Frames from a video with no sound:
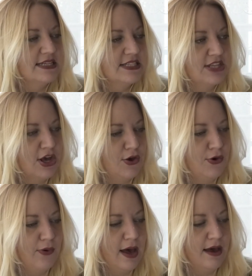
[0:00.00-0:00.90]

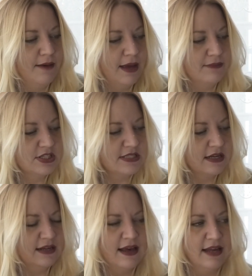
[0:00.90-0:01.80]
So I'm just
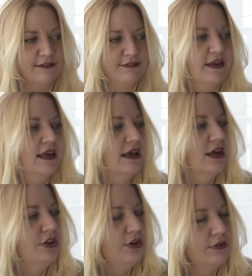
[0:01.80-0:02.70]
going to kind of
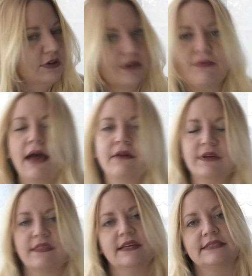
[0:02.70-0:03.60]
noodle around
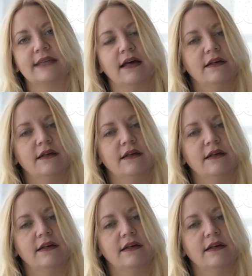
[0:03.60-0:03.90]
with this.